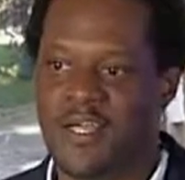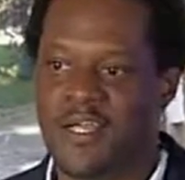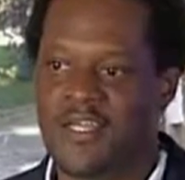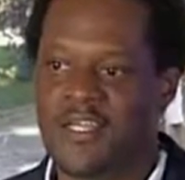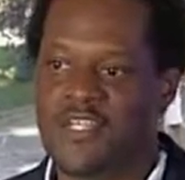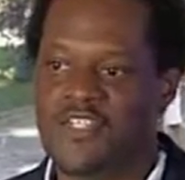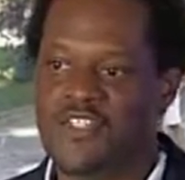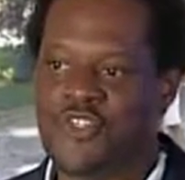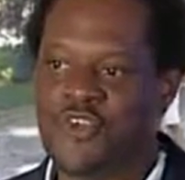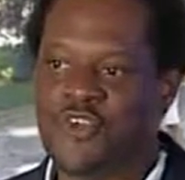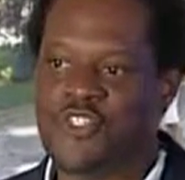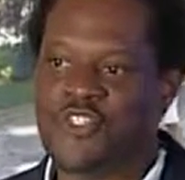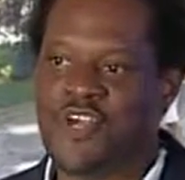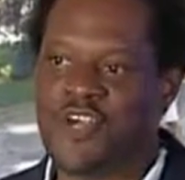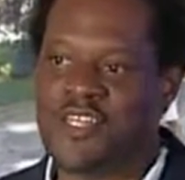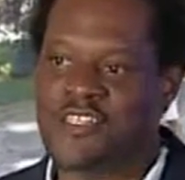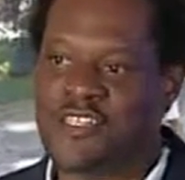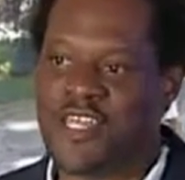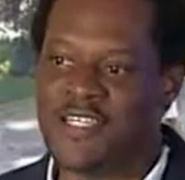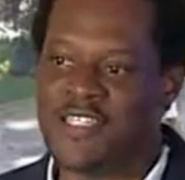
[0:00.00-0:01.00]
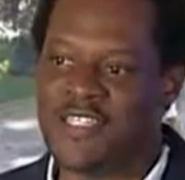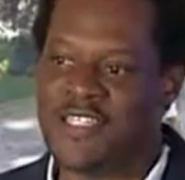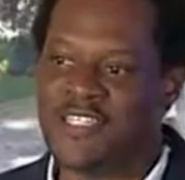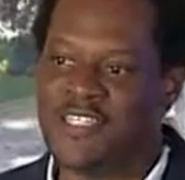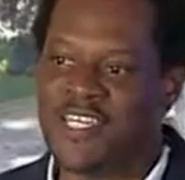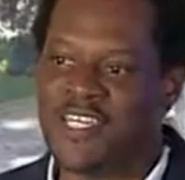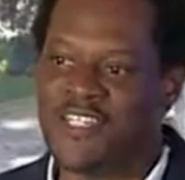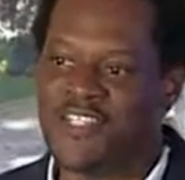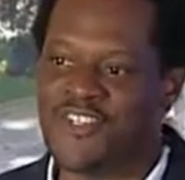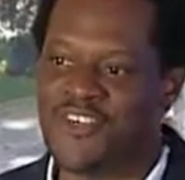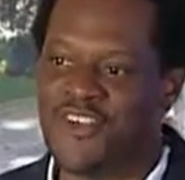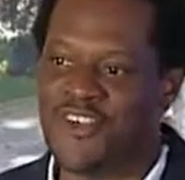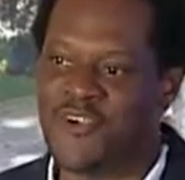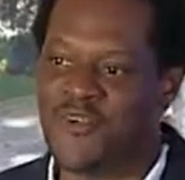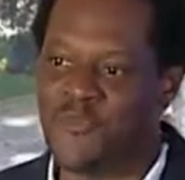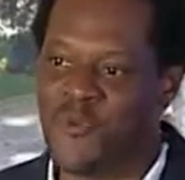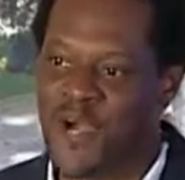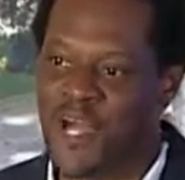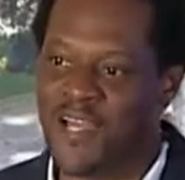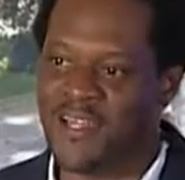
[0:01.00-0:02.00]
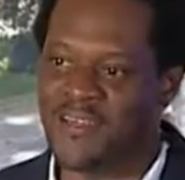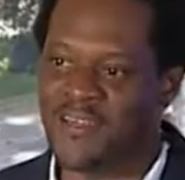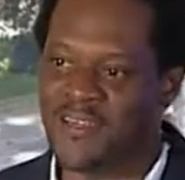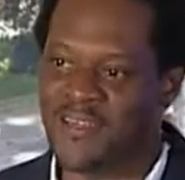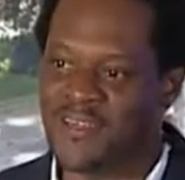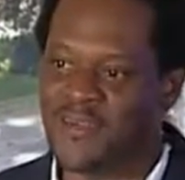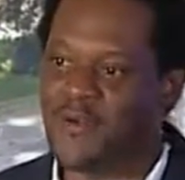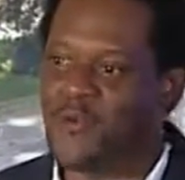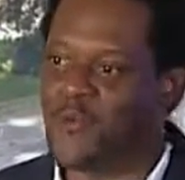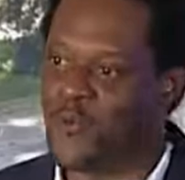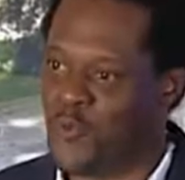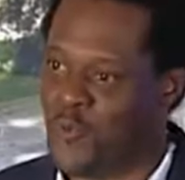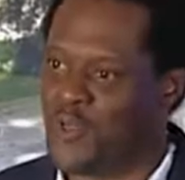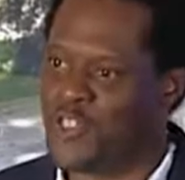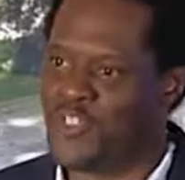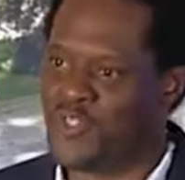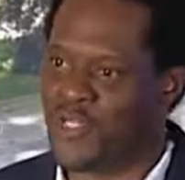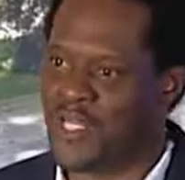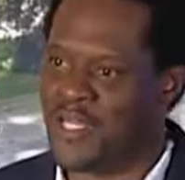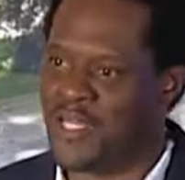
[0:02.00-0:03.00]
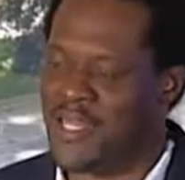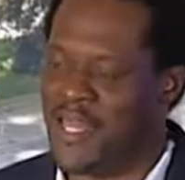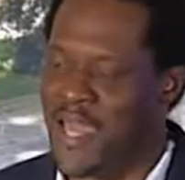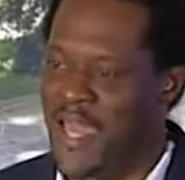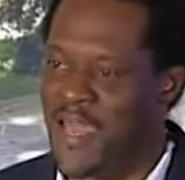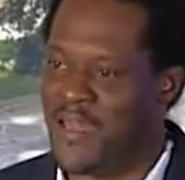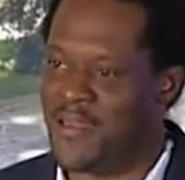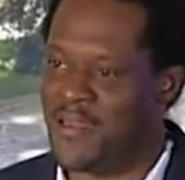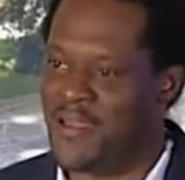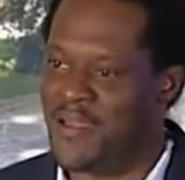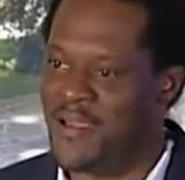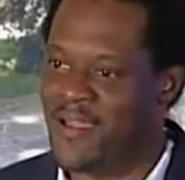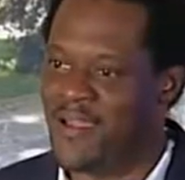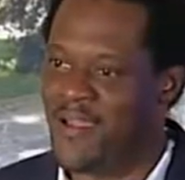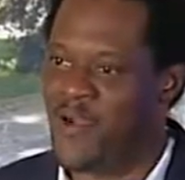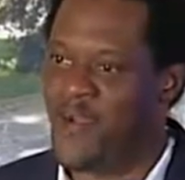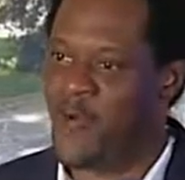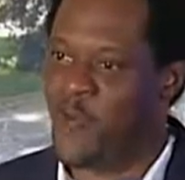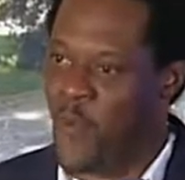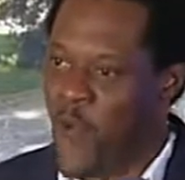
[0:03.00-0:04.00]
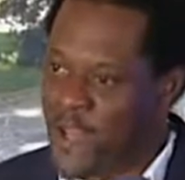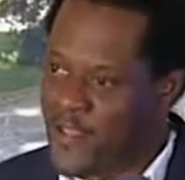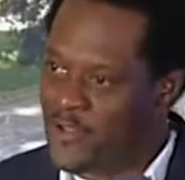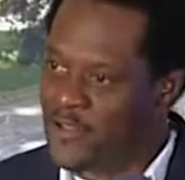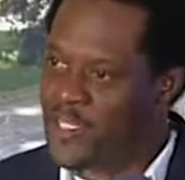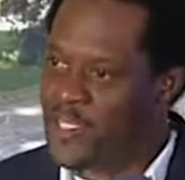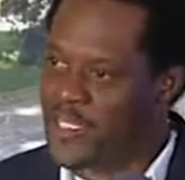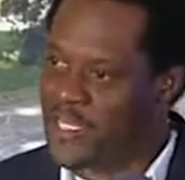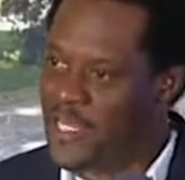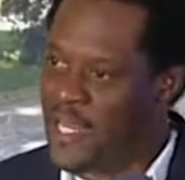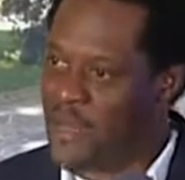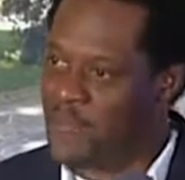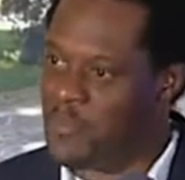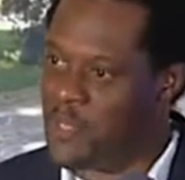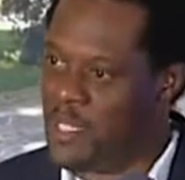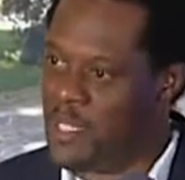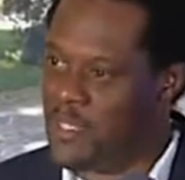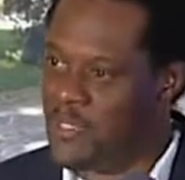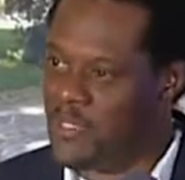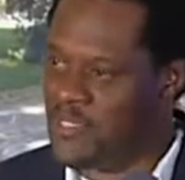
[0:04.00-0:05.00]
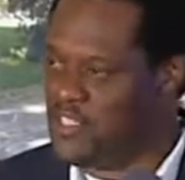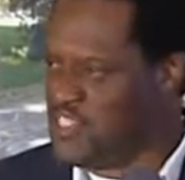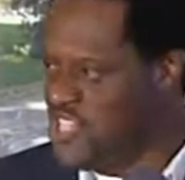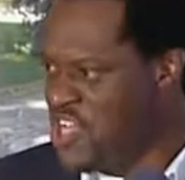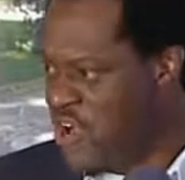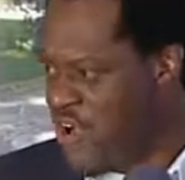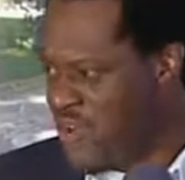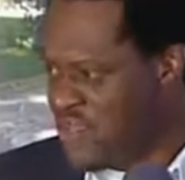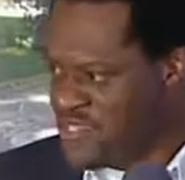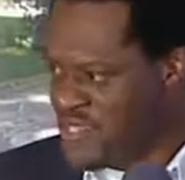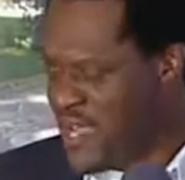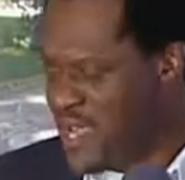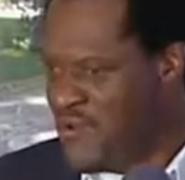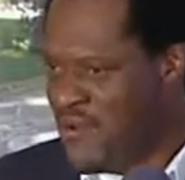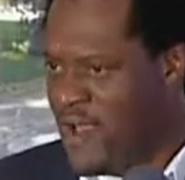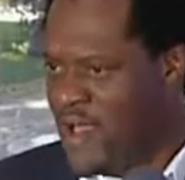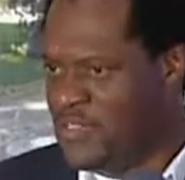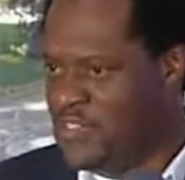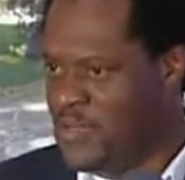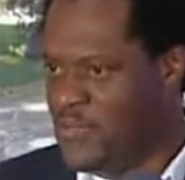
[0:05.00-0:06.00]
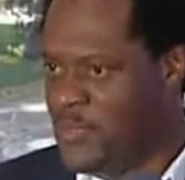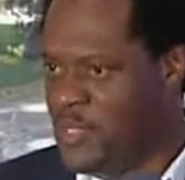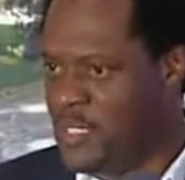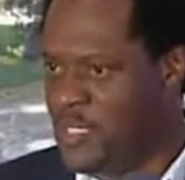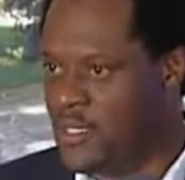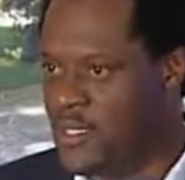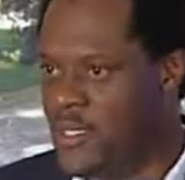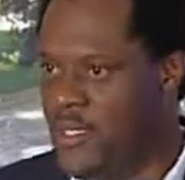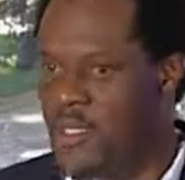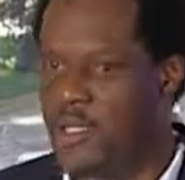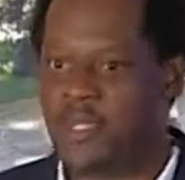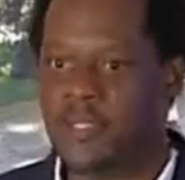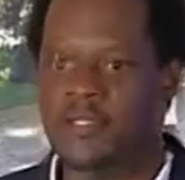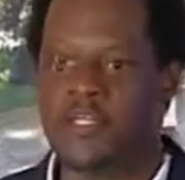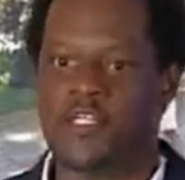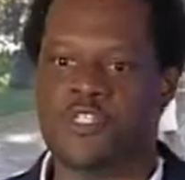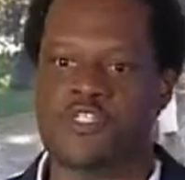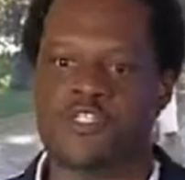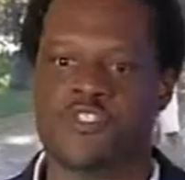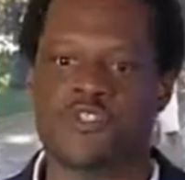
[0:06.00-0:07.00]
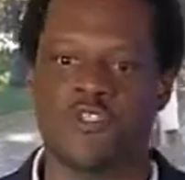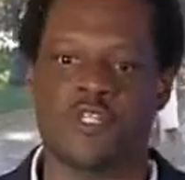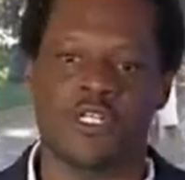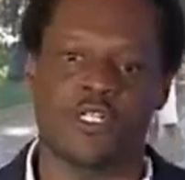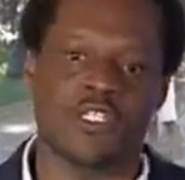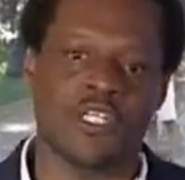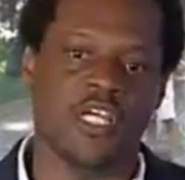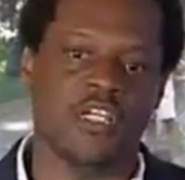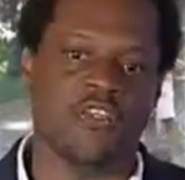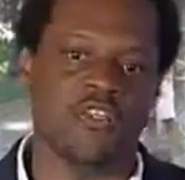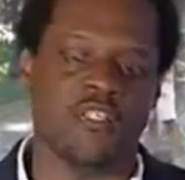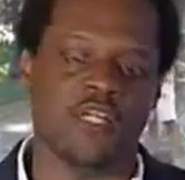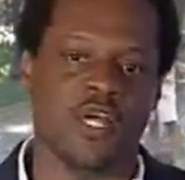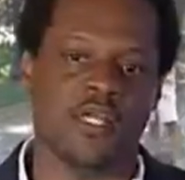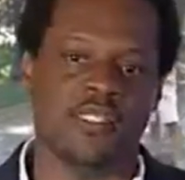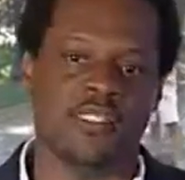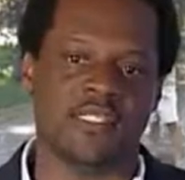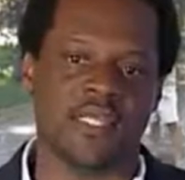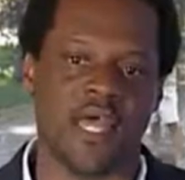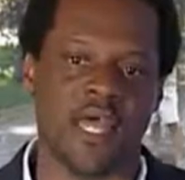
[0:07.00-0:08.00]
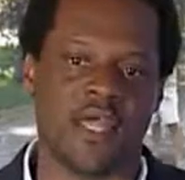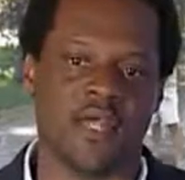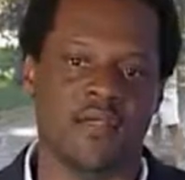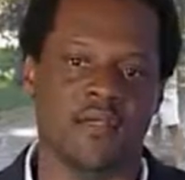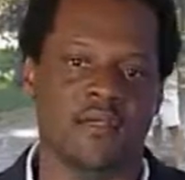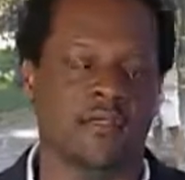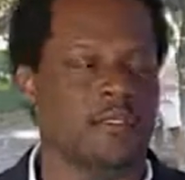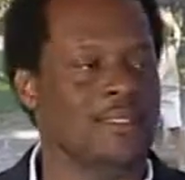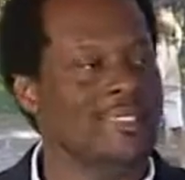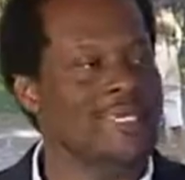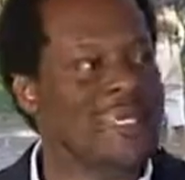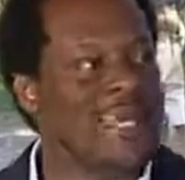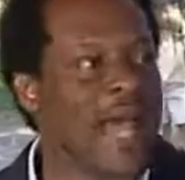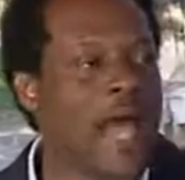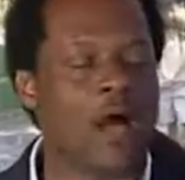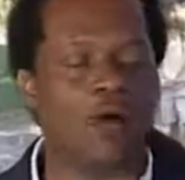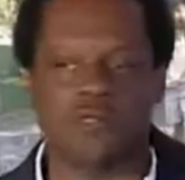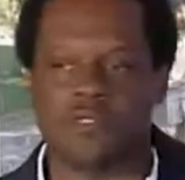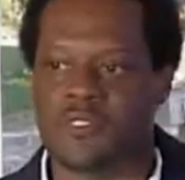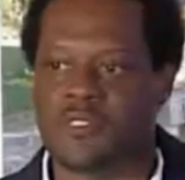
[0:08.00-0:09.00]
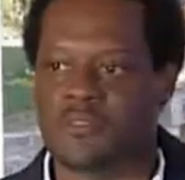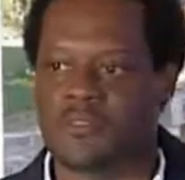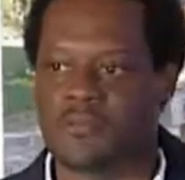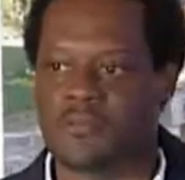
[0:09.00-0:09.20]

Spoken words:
The student is going to say to the teacher, what? What you looking at? Why are you looking at me? She always got her eyes on me. The teacher is going to say, get out.